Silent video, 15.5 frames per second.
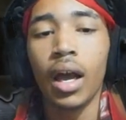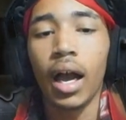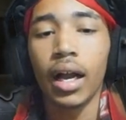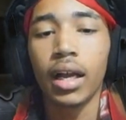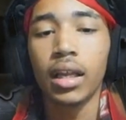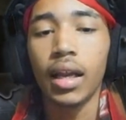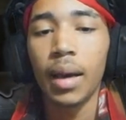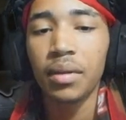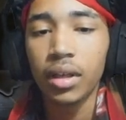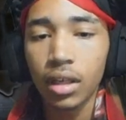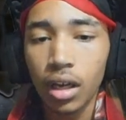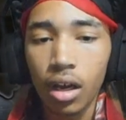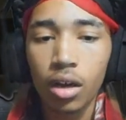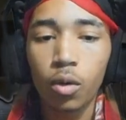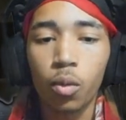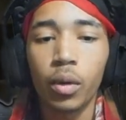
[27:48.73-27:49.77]
I climbed the
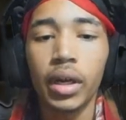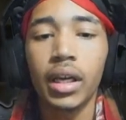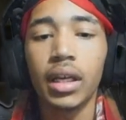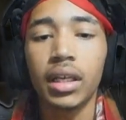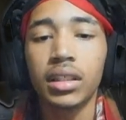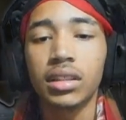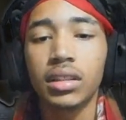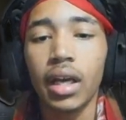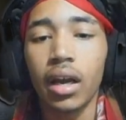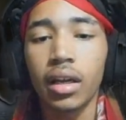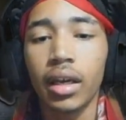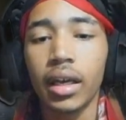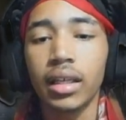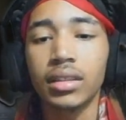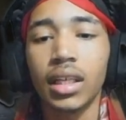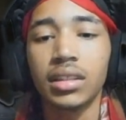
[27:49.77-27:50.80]
long, winding
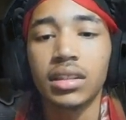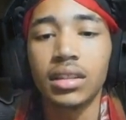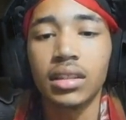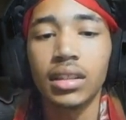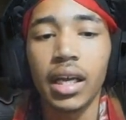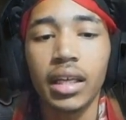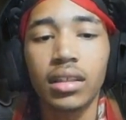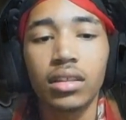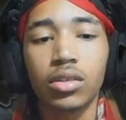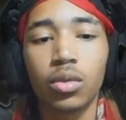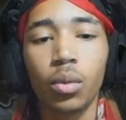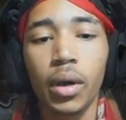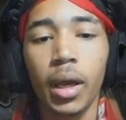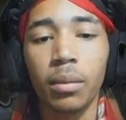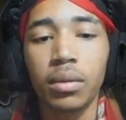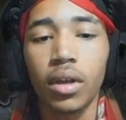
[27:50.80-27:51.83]
staircase that snaked its
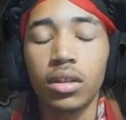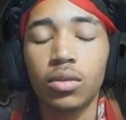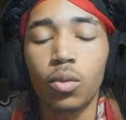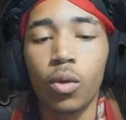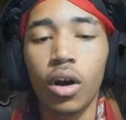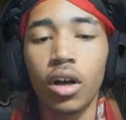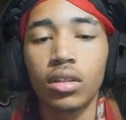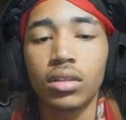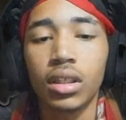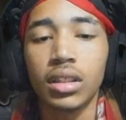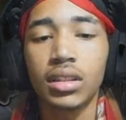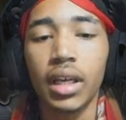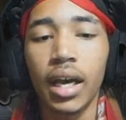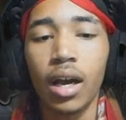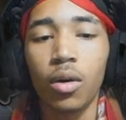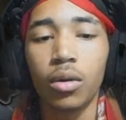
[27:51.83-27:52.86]
way up the walls of the
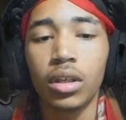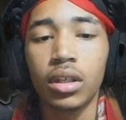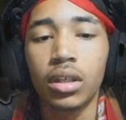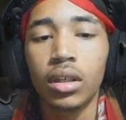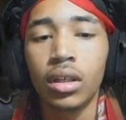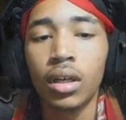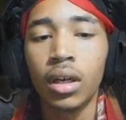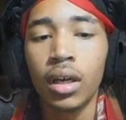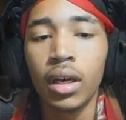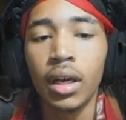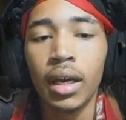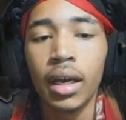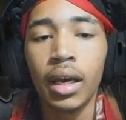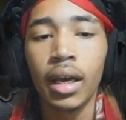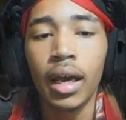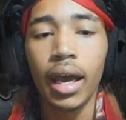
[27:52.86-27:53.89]
tower,
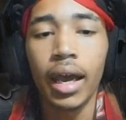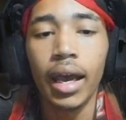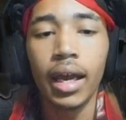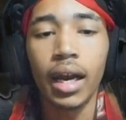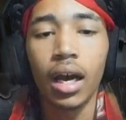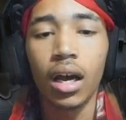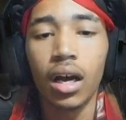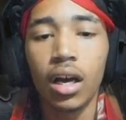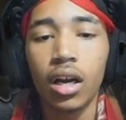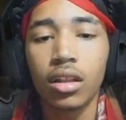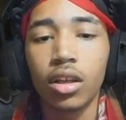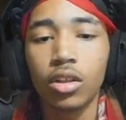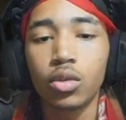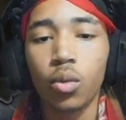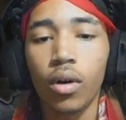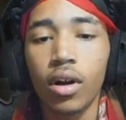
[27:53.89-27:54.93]
and I hugged
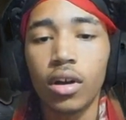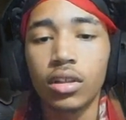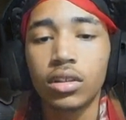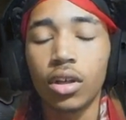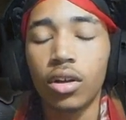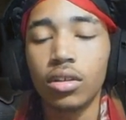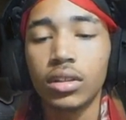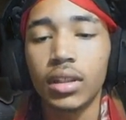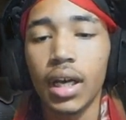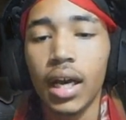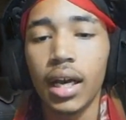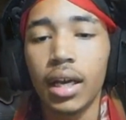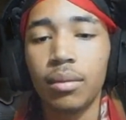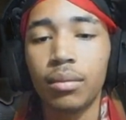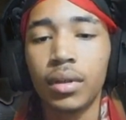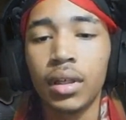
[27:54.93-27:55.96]
those walls the whole
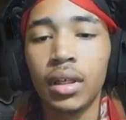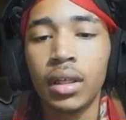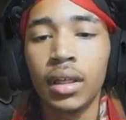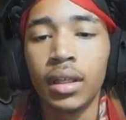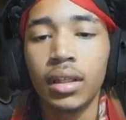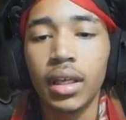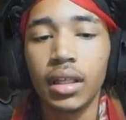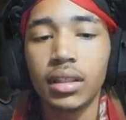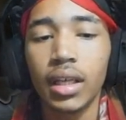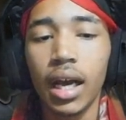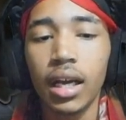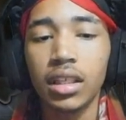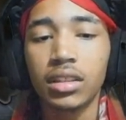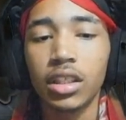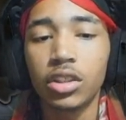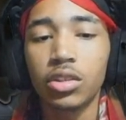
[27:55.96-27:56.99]
time. The
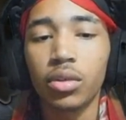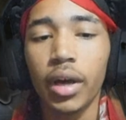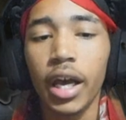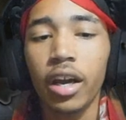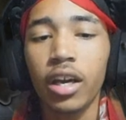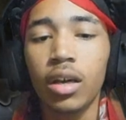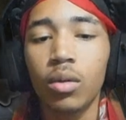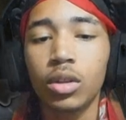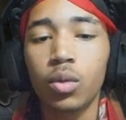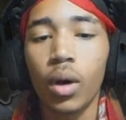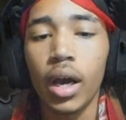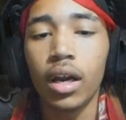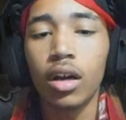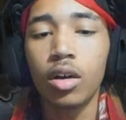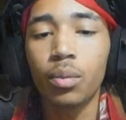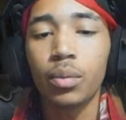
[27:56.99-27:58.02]
entire central area was
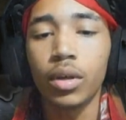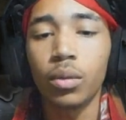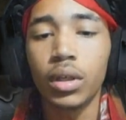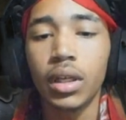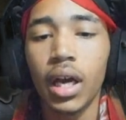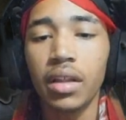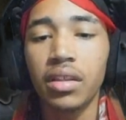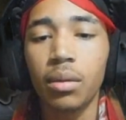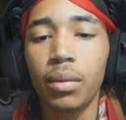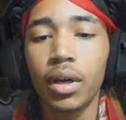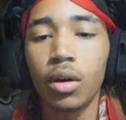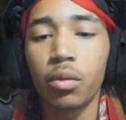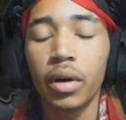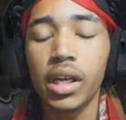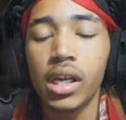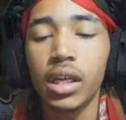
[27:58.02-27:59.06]
wide open, with nothing but
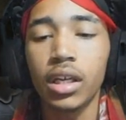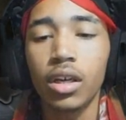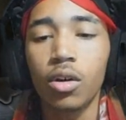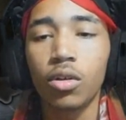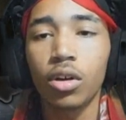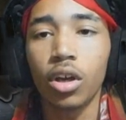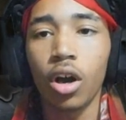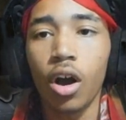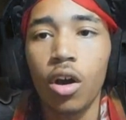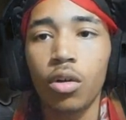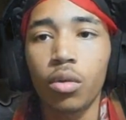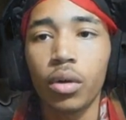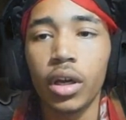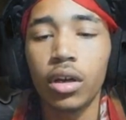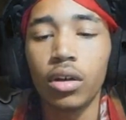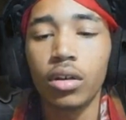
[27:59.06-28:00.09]
a rickety old
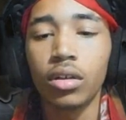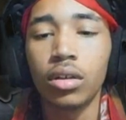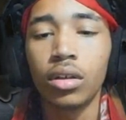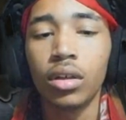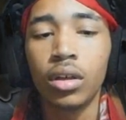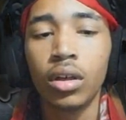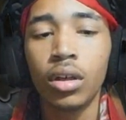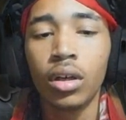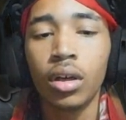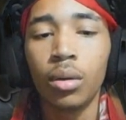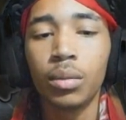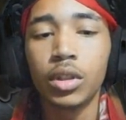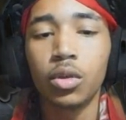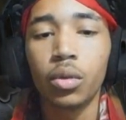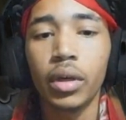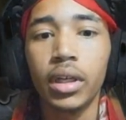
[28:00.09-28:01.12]
guardrail
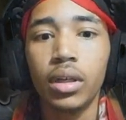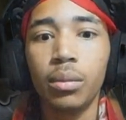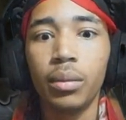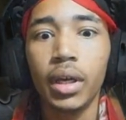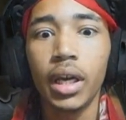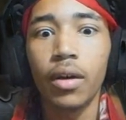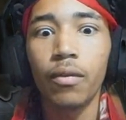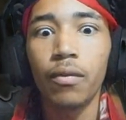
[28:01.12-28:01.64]
between me and a